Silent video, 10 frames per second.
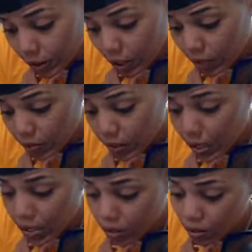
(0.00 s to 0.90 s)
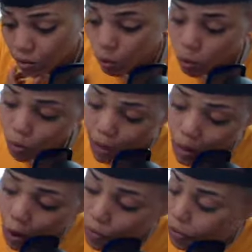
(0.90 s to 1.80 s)
You had to realize what was being
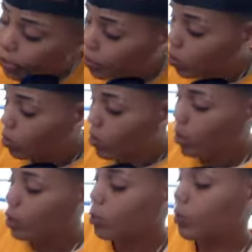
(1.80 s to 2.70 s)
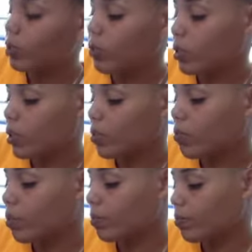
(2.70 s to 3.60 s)
offered and what was actually being received.